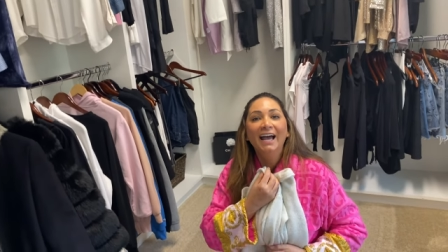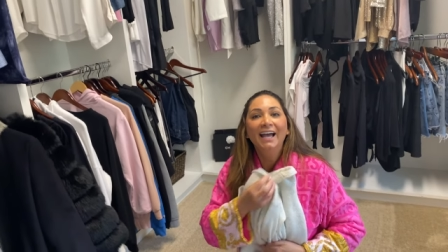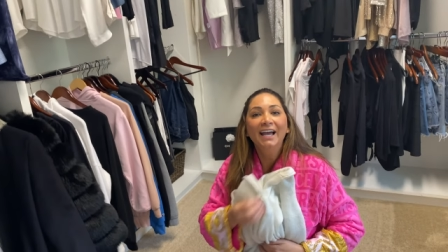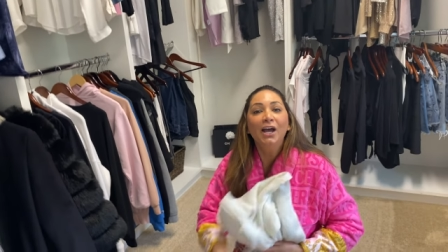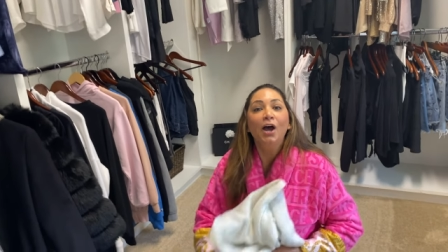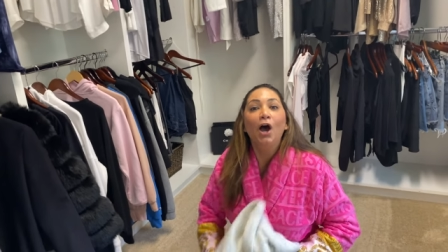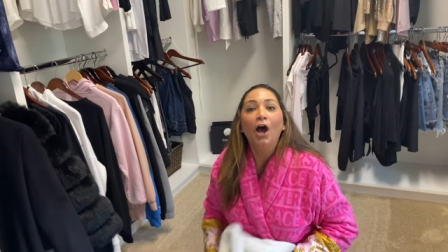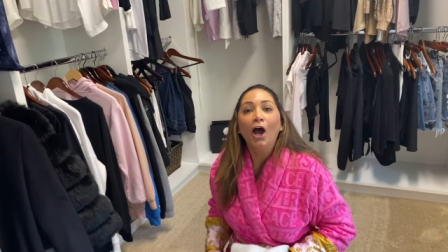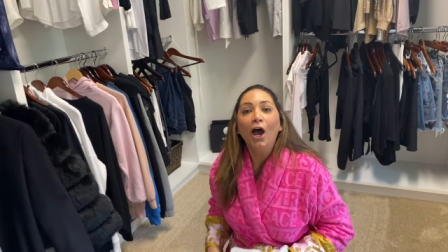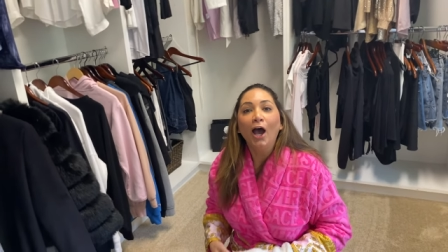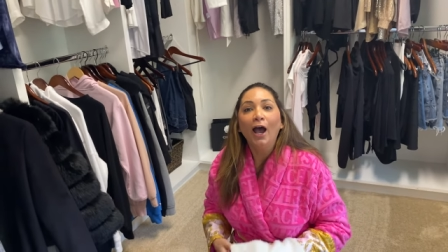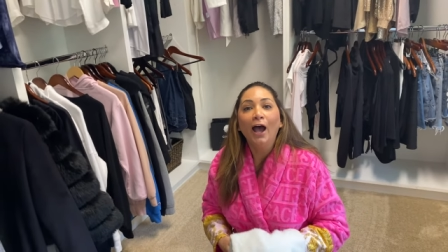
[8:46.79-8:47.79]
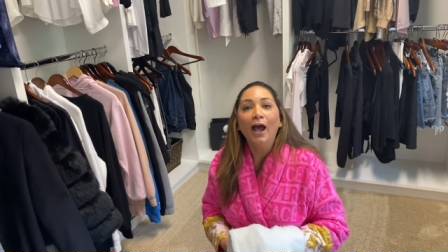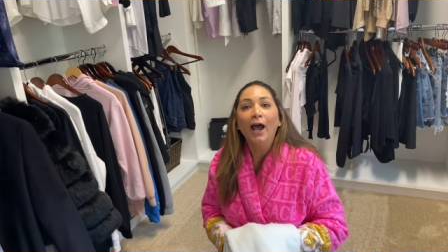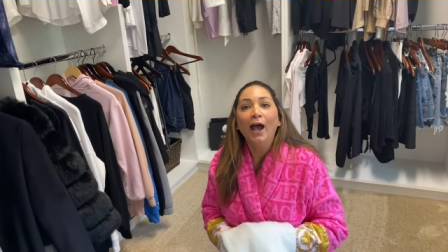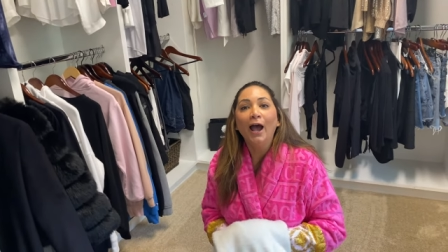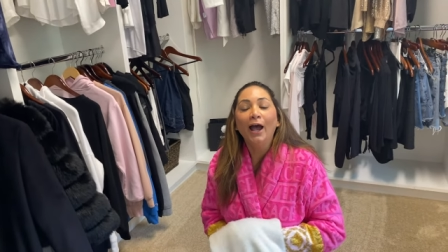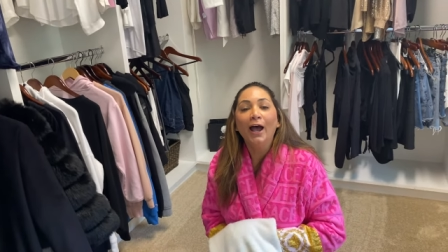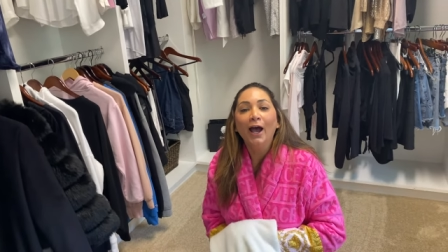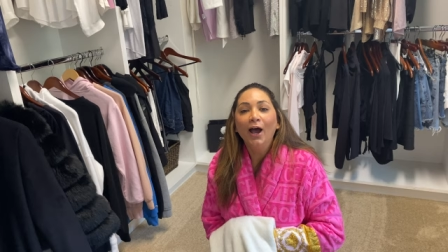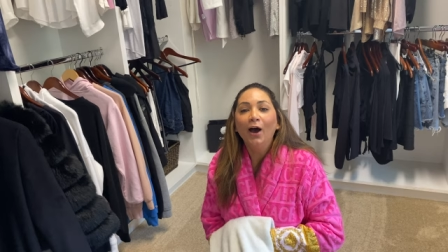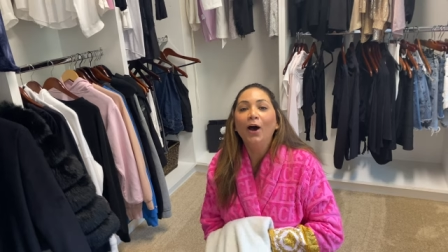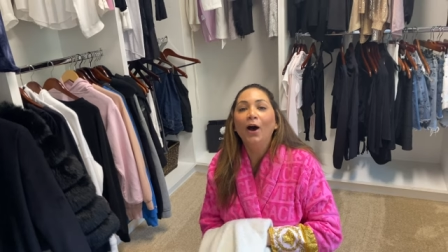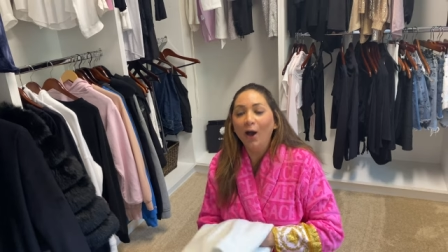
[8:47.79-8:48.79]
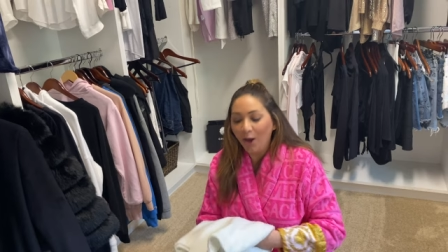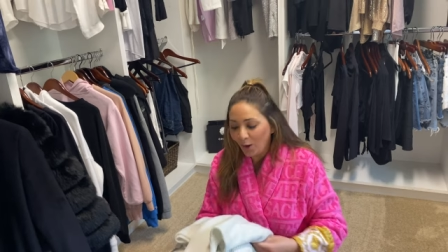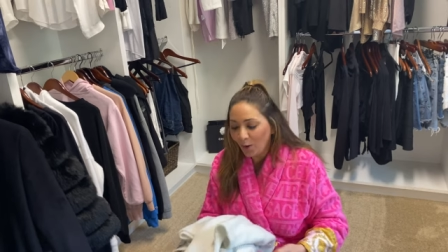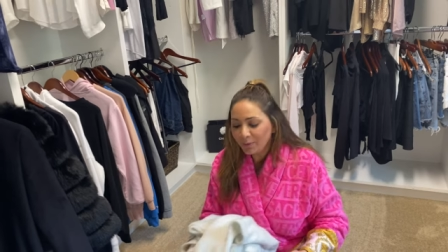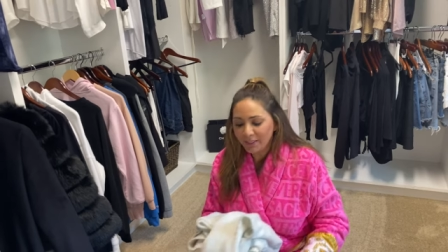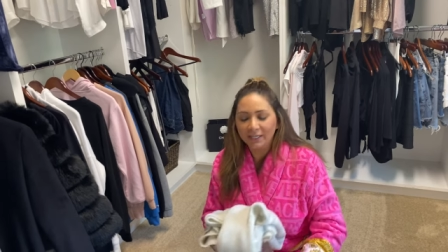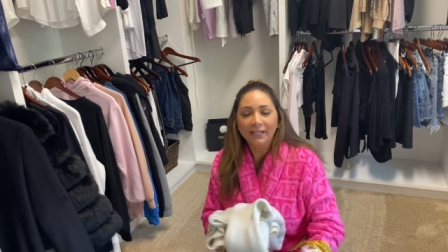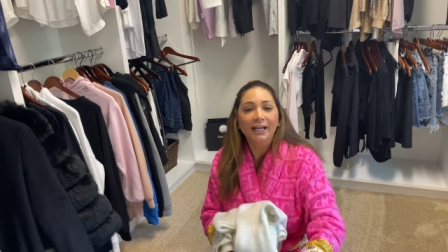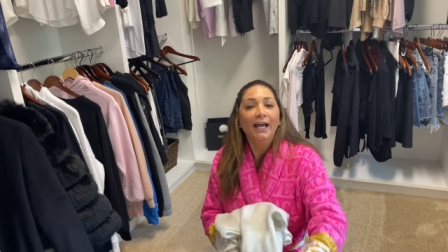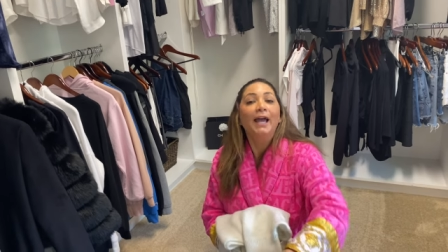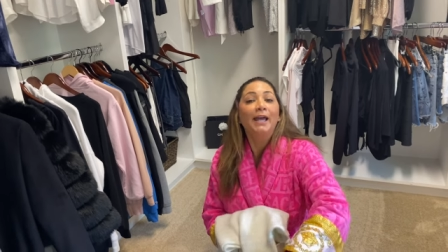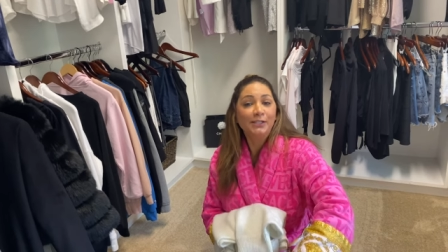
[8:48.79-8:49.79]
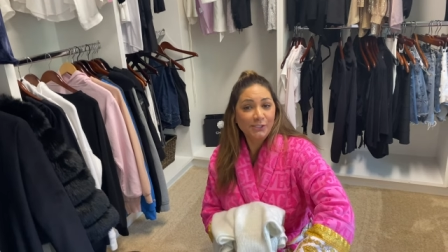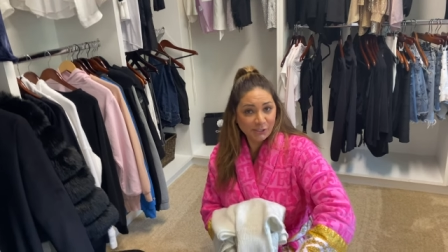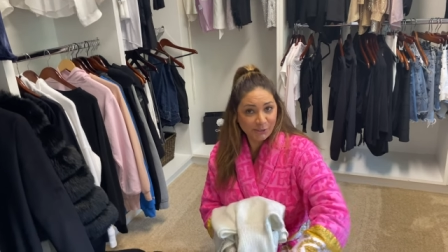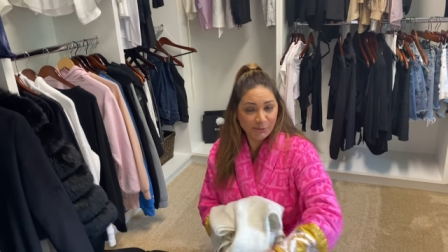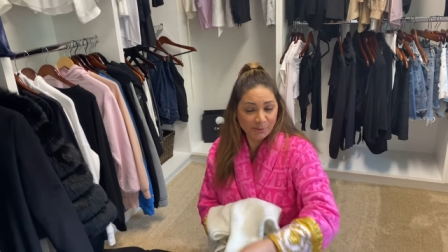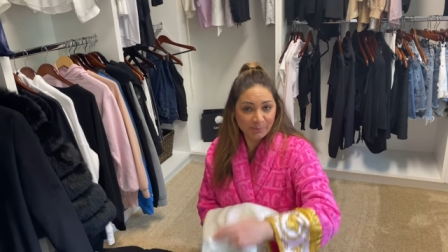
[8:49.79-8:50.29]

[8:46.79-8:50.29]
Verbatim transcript: It was very similar to yours. Like Okay, excuse